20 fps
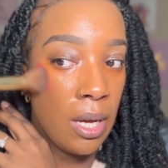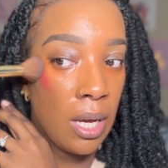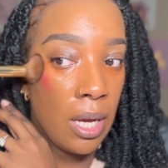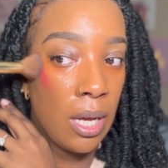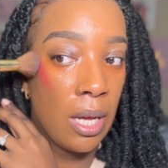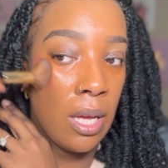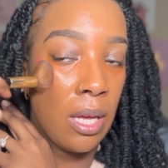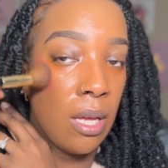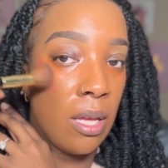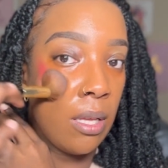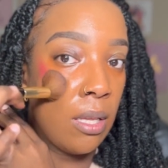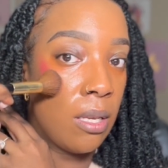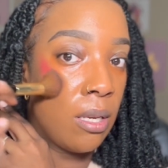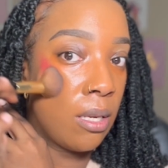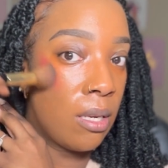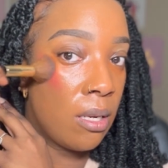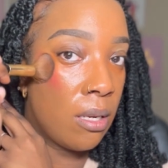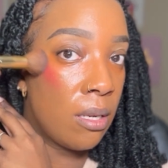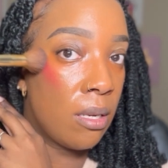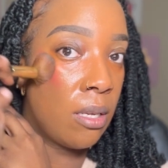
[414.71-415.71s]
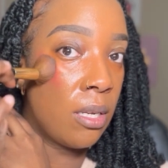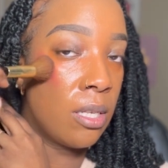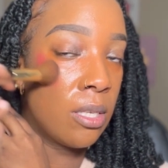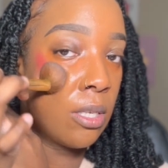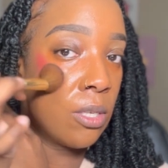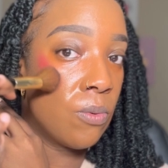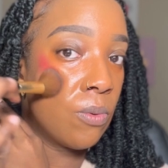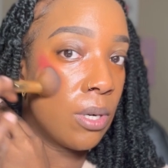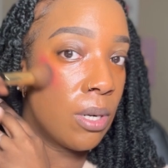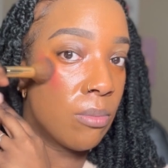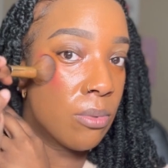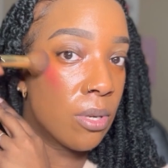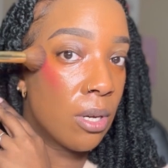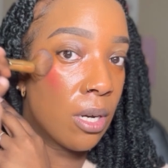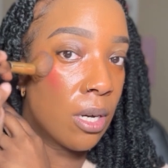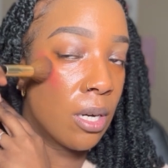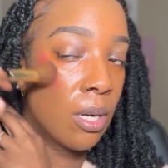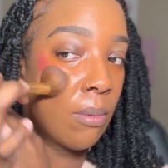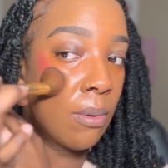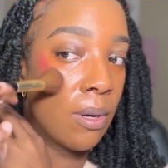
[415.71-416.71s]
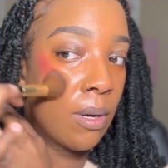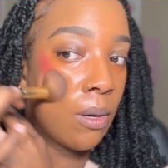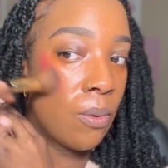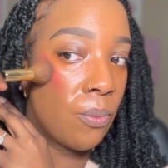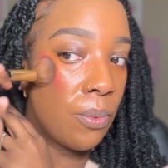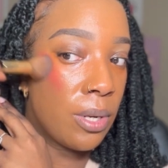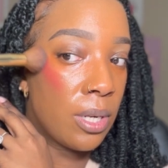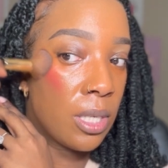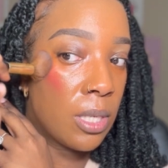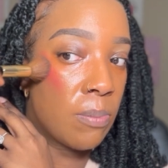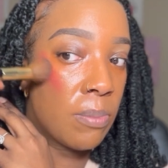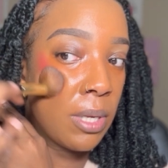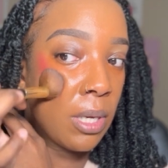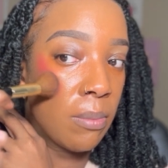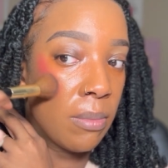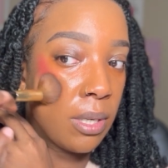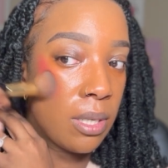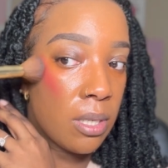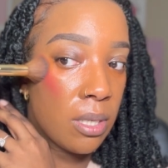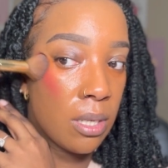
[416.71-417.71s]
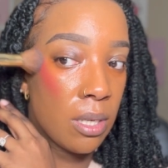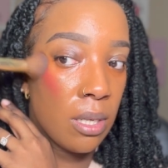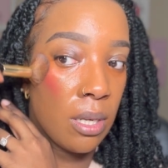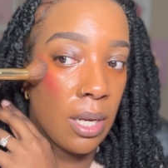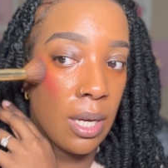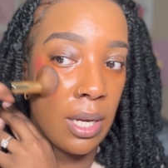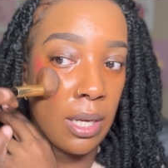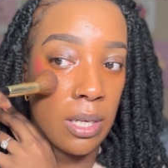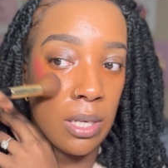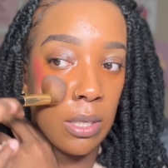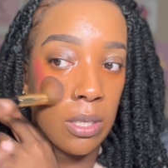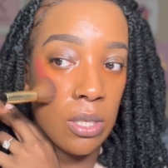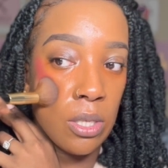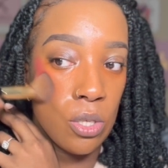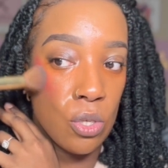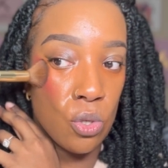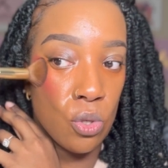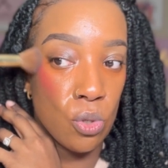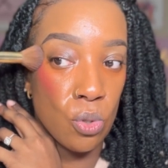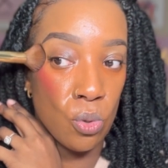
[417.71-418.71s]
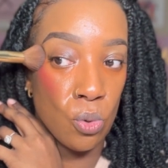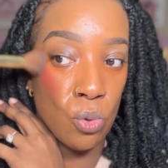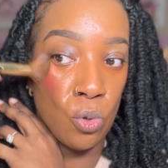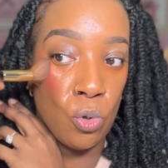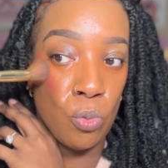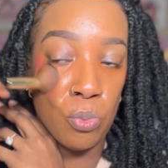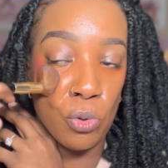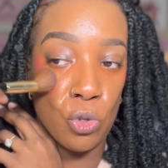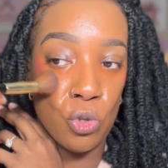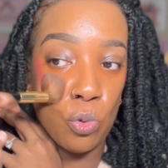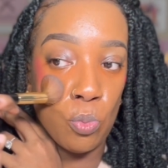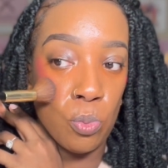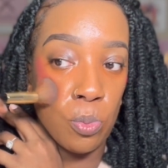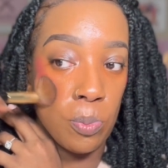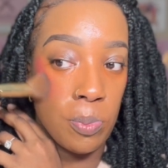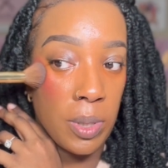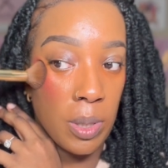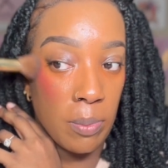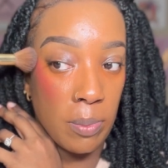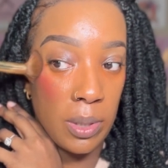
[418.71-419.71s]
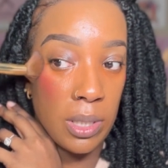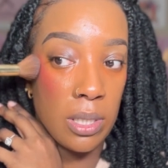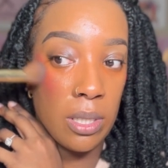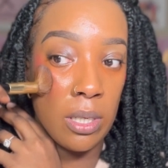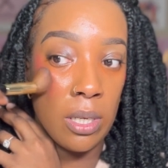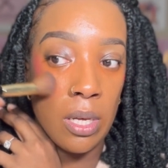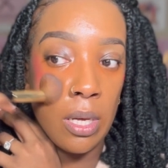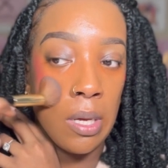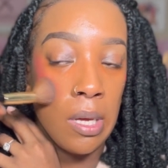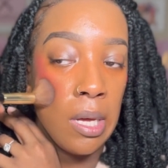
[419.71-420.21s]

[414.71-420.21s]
And this is what I'm talking about when it's pigmented. Like, this is super, super pigmented.